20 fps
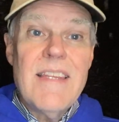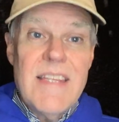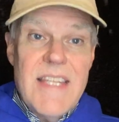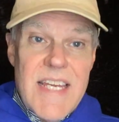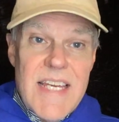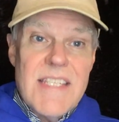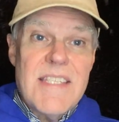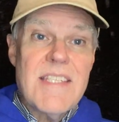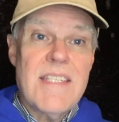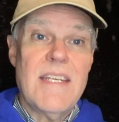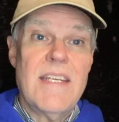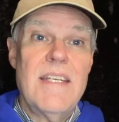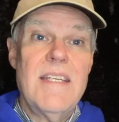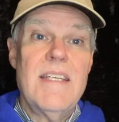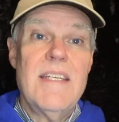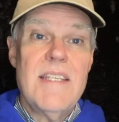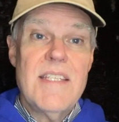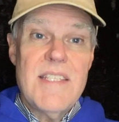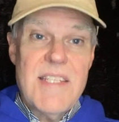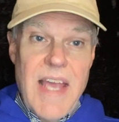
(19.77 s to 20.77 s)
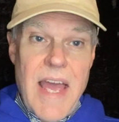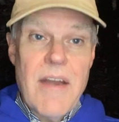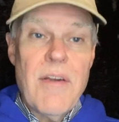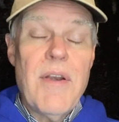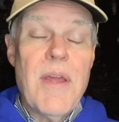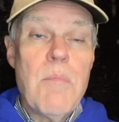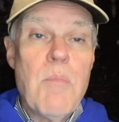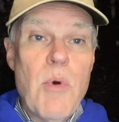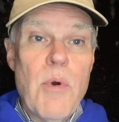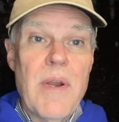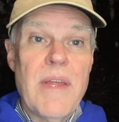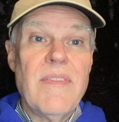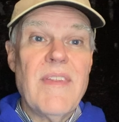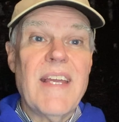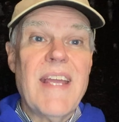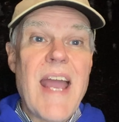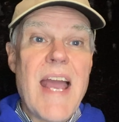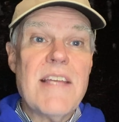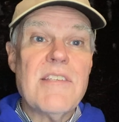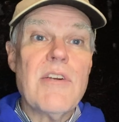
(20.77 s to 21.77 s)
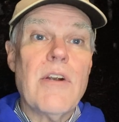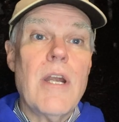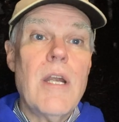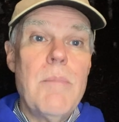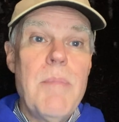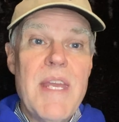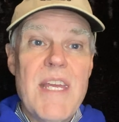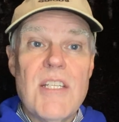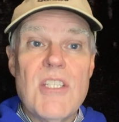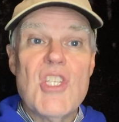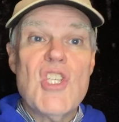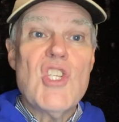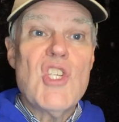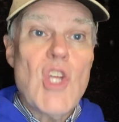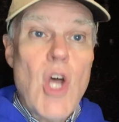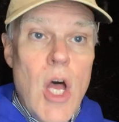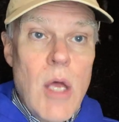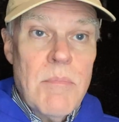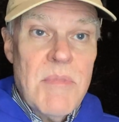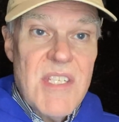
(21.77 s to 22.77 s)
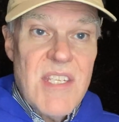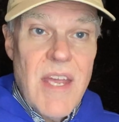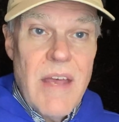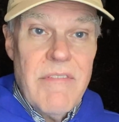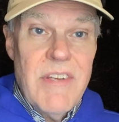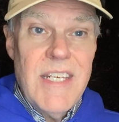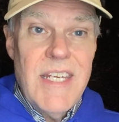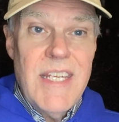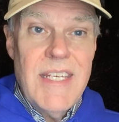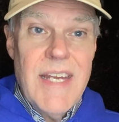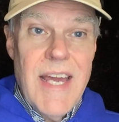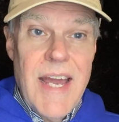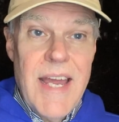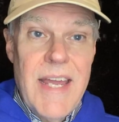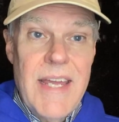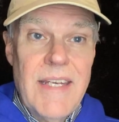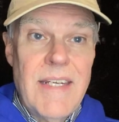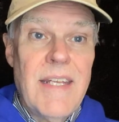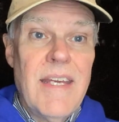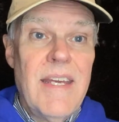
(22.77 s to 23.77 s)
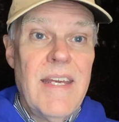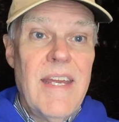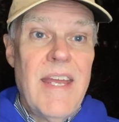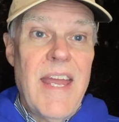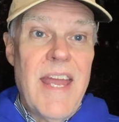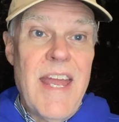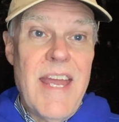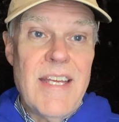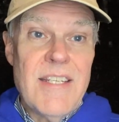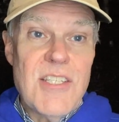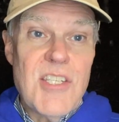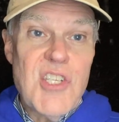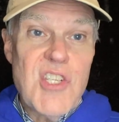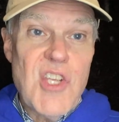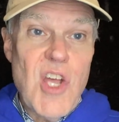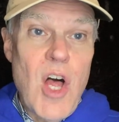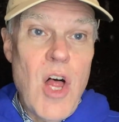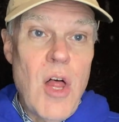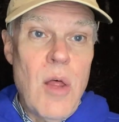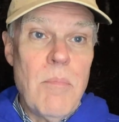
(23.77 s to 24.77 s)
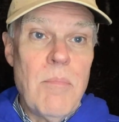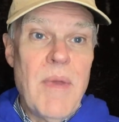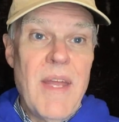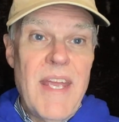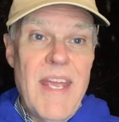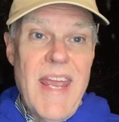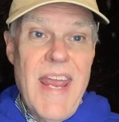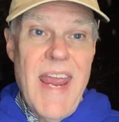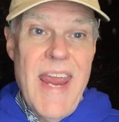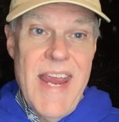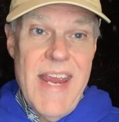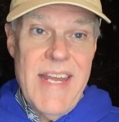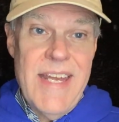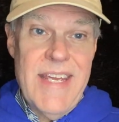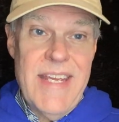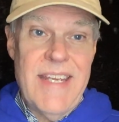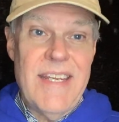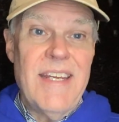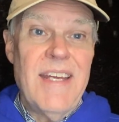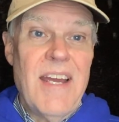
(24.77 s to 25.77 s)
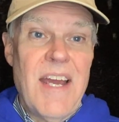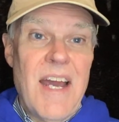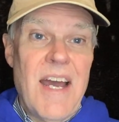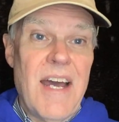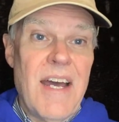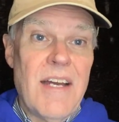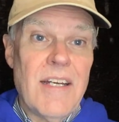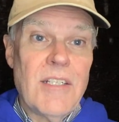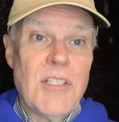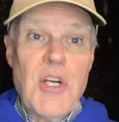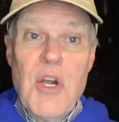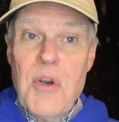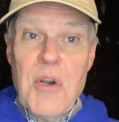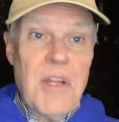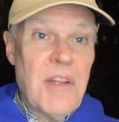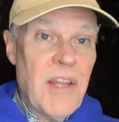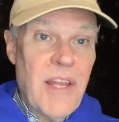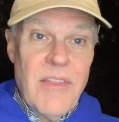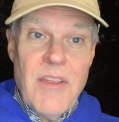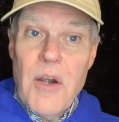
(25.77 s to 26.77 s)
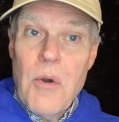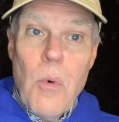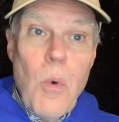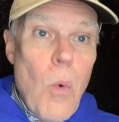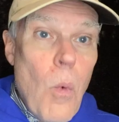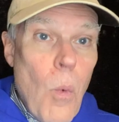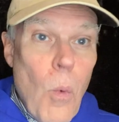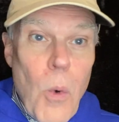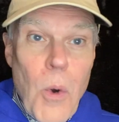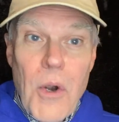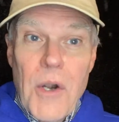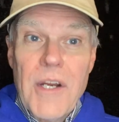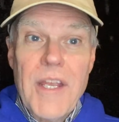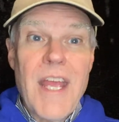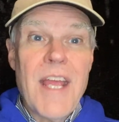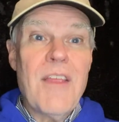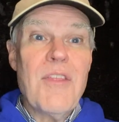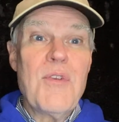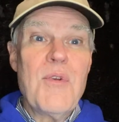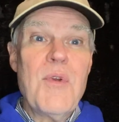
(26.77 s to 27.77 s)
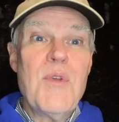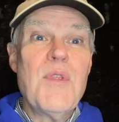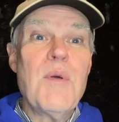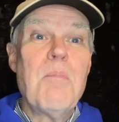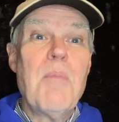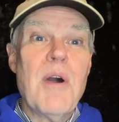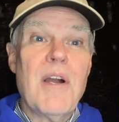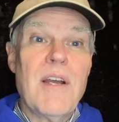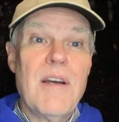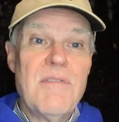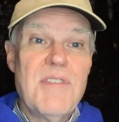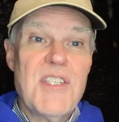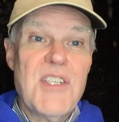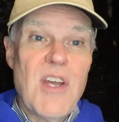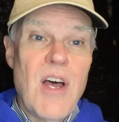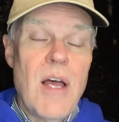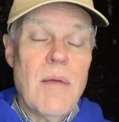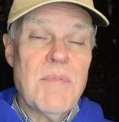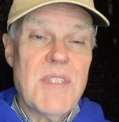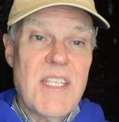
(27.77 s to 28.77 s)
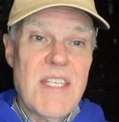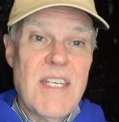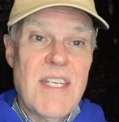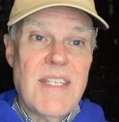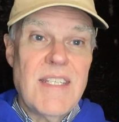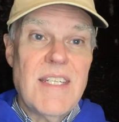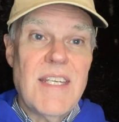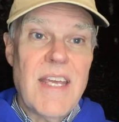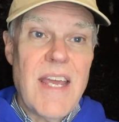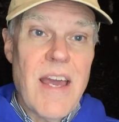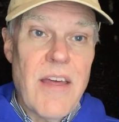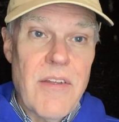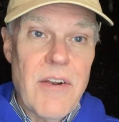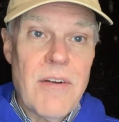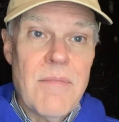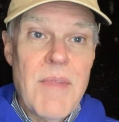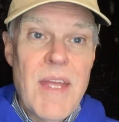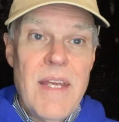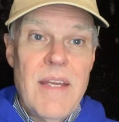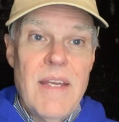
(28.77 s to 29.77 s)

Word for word: This Saturday morning, the guys are going to be in Psalm 79 and Psalm 80. Uh, currently, they're working through the book of Psalms together.